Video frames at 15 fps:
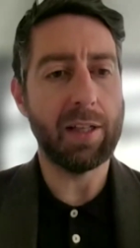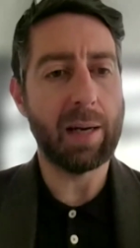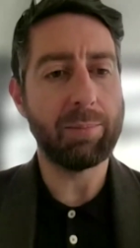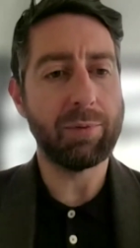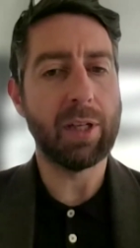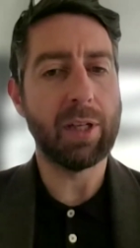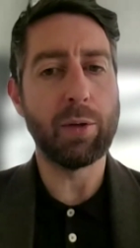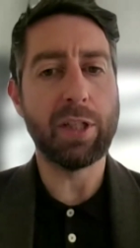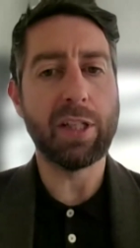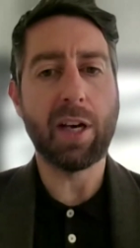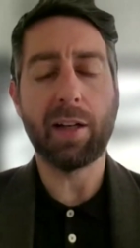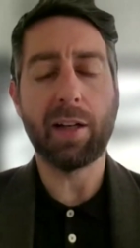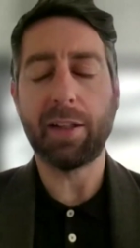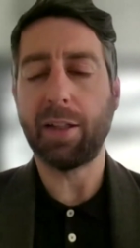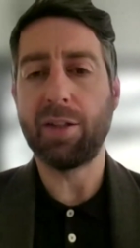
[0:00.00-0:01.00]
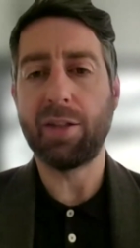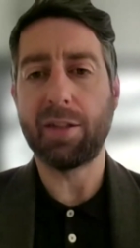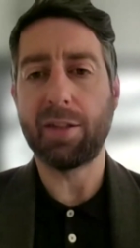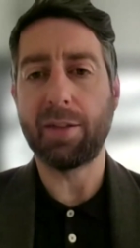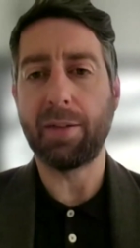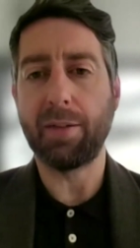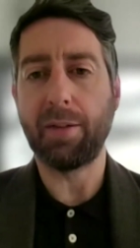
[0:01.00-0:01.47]
absolutely, yeah,
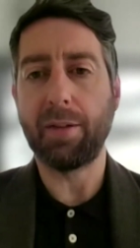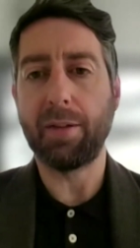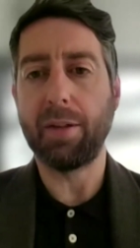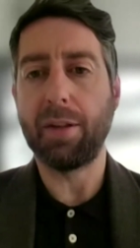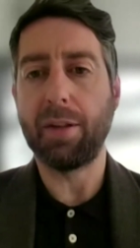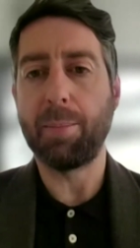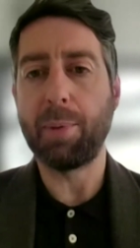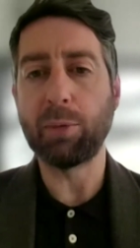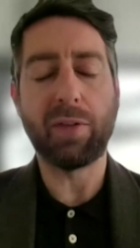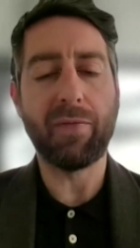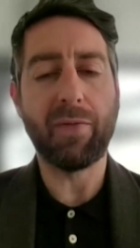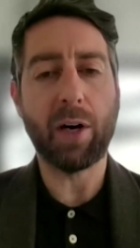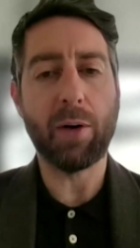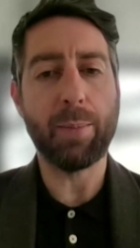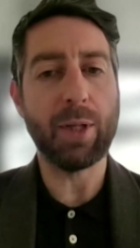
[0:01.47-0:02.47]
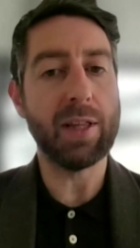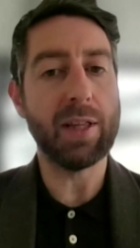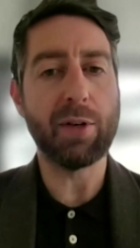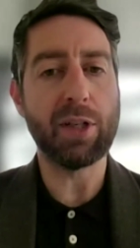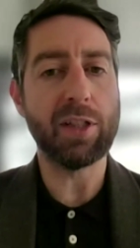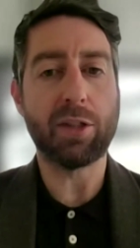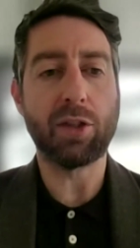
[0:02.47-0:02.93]
because the built environment,
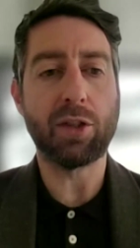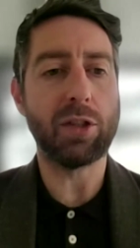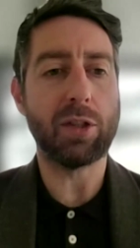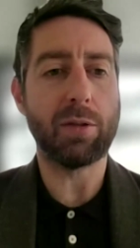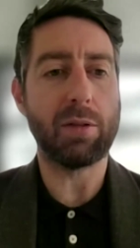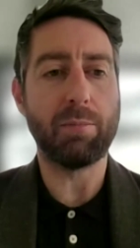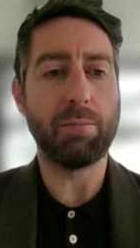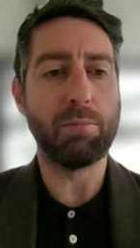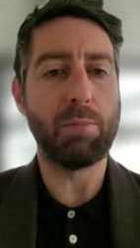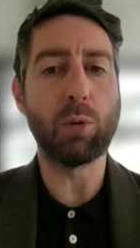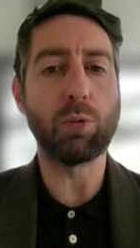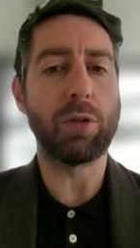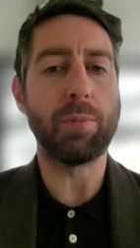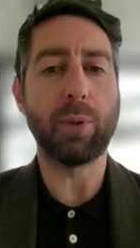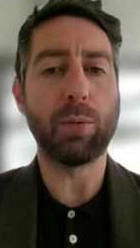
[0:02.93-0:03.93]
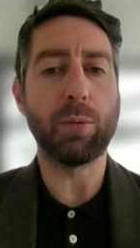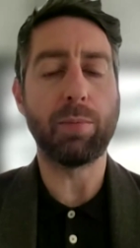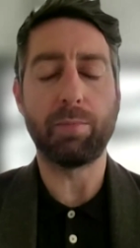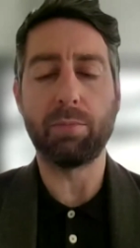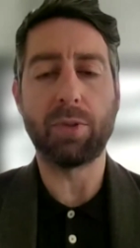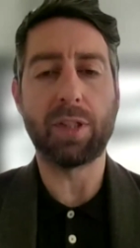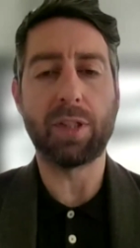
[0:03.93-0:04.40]
there is just
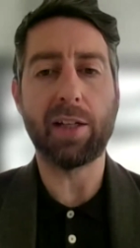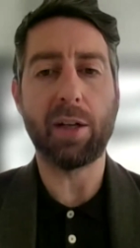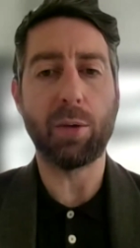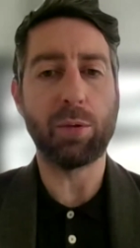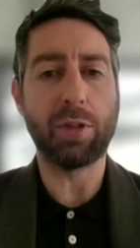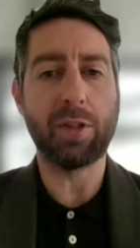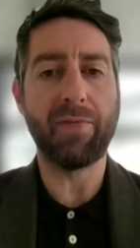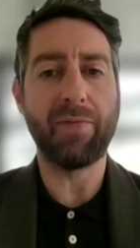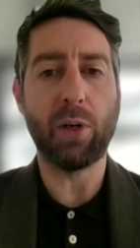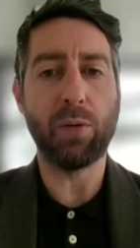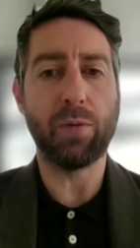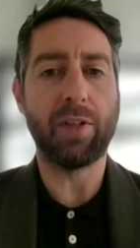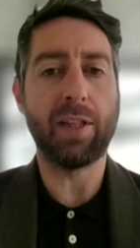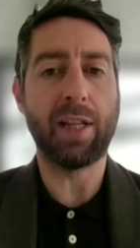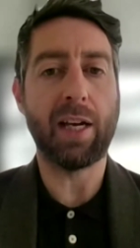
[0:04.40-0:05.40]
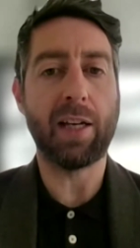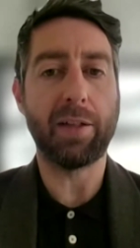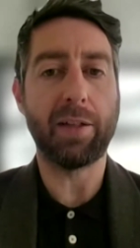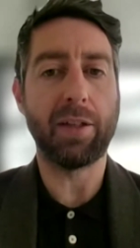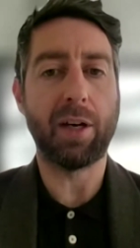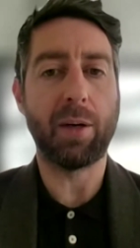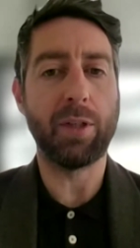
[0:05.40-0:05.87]
multiple stakeholders involved in that,
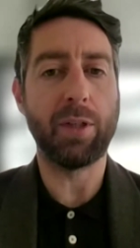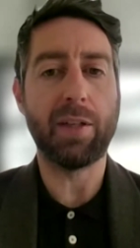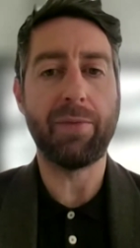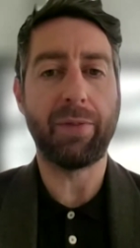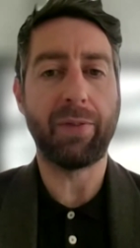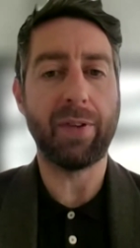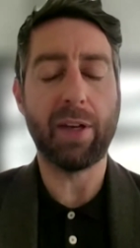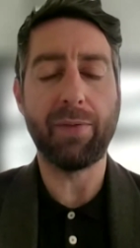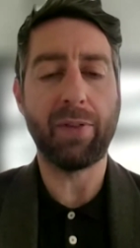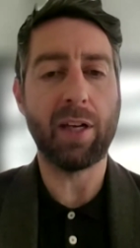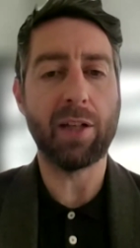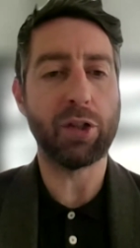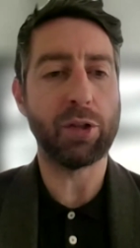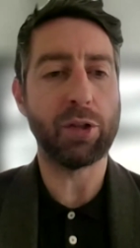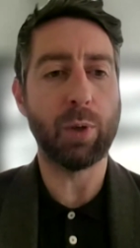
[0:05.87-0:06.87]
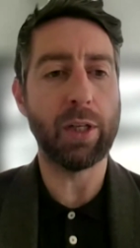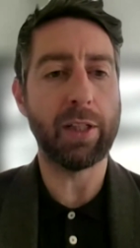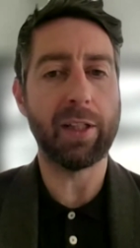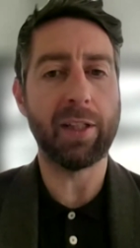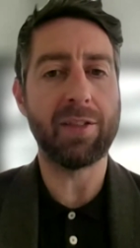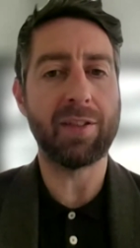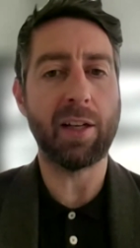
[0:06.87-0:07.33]
and if they're just
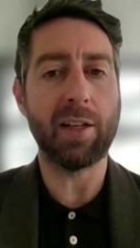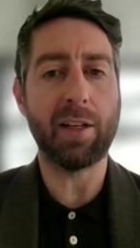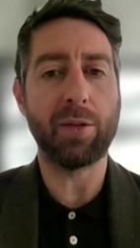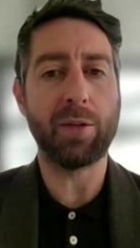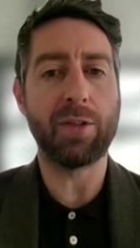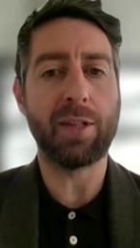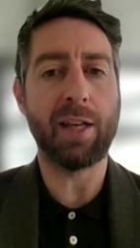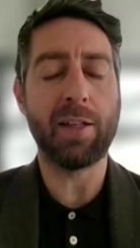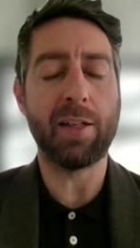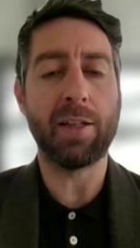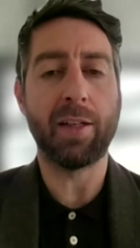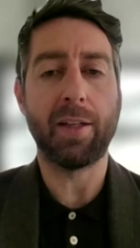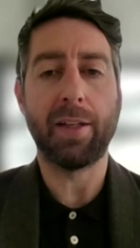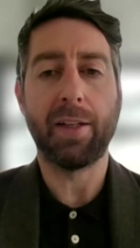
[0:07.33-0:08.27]
working in silos, then